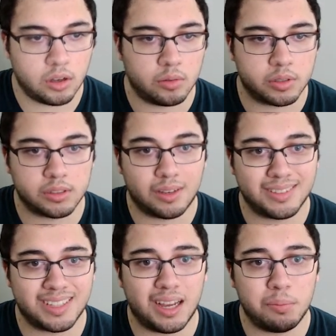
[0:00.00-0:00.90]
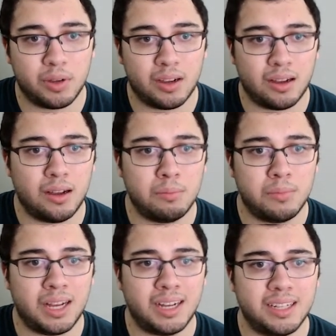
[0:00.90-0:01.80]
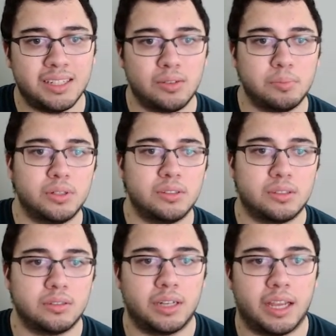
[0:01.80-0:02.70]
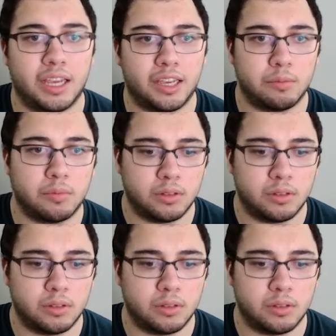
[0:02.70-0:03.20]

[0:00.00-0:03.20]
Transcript: because I have a typo. Oh, my Ubuntu name.